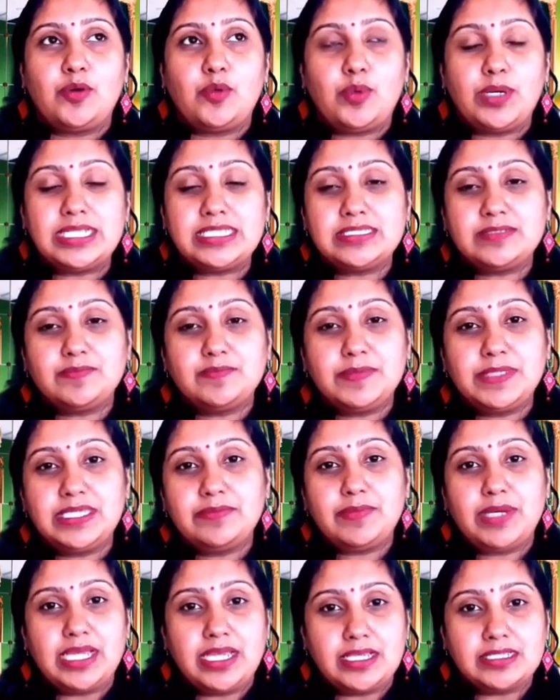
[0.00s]
Once
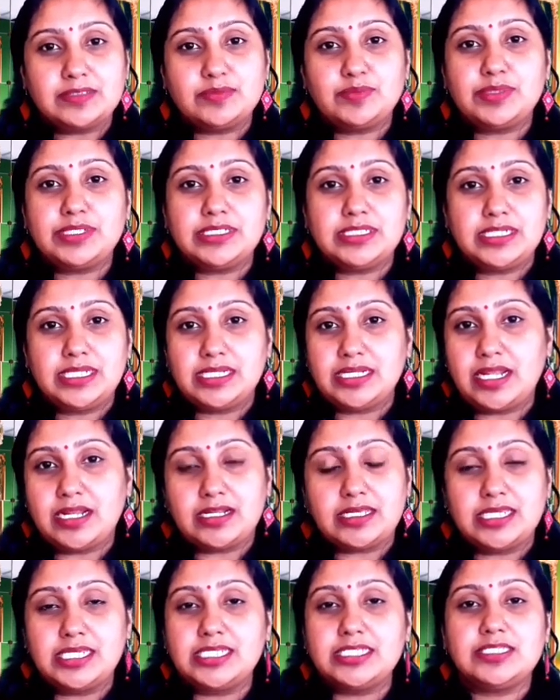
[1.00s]
me, my husband and
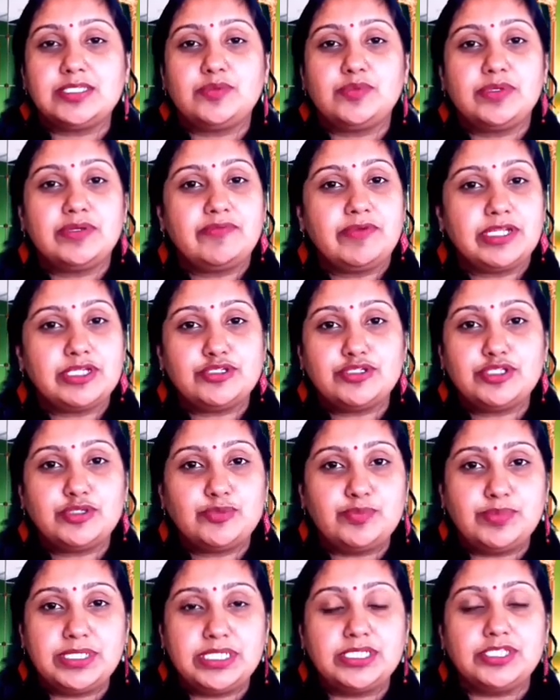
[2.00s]
our kids, we went to
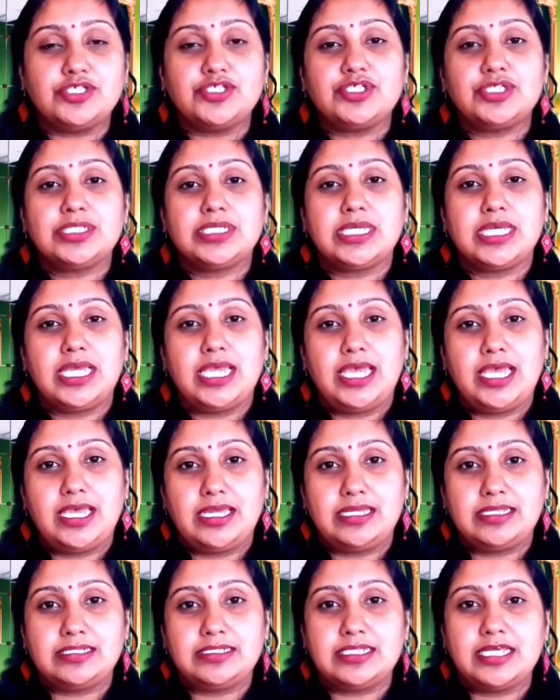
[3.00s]
the beach,
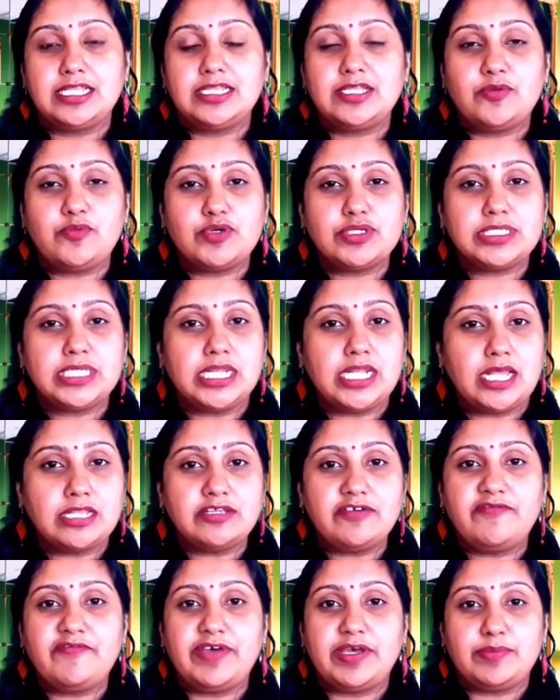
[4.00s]
and there was
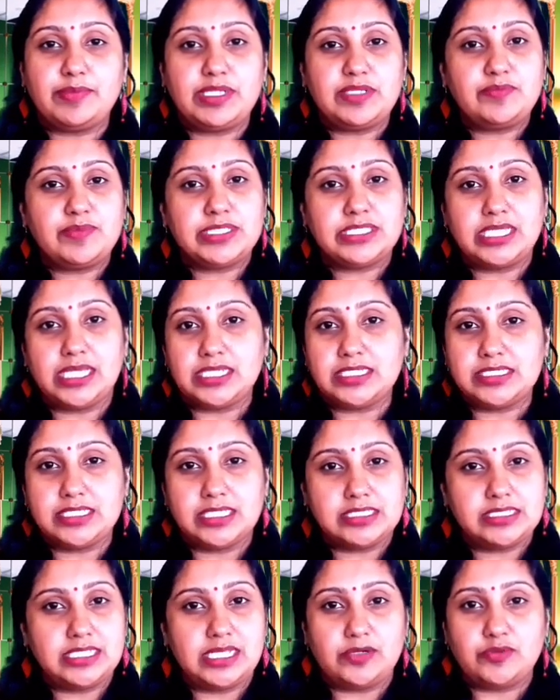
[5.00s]
another family
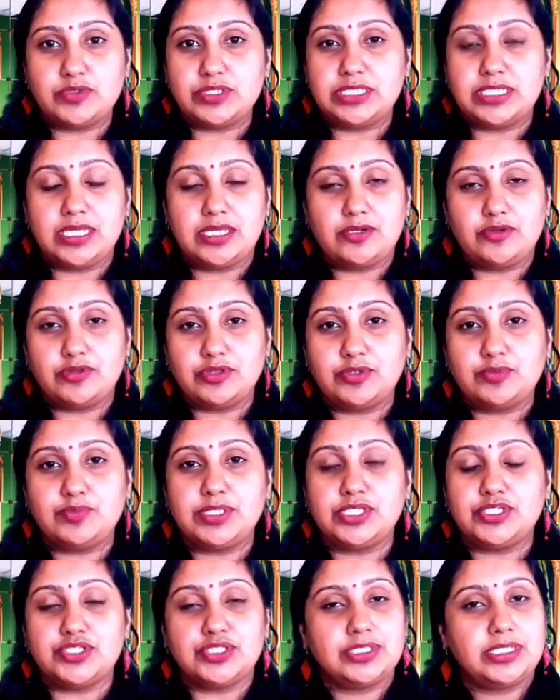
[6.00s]
besides us that was there on the
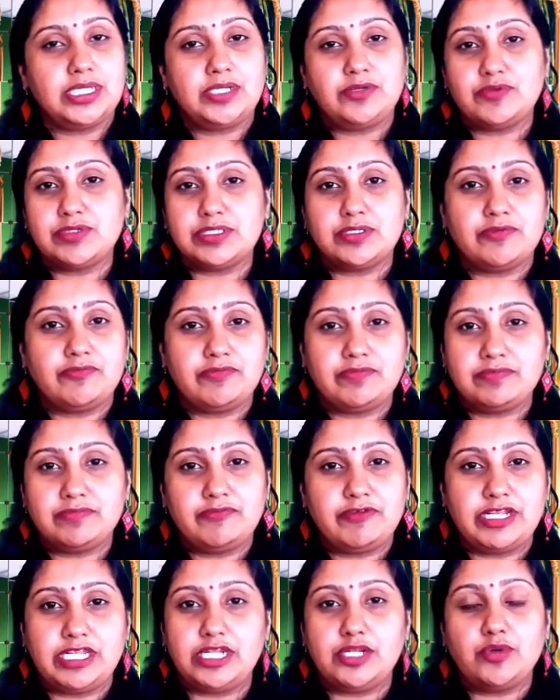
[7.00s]
beach. It was a
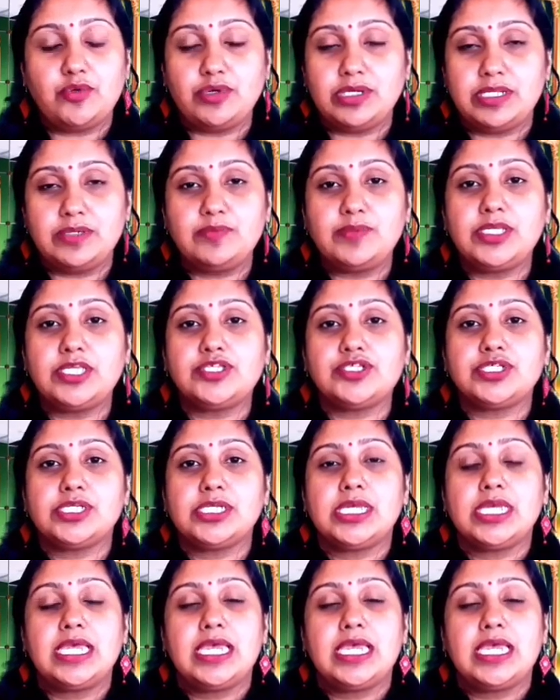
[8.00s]
very lonely beach,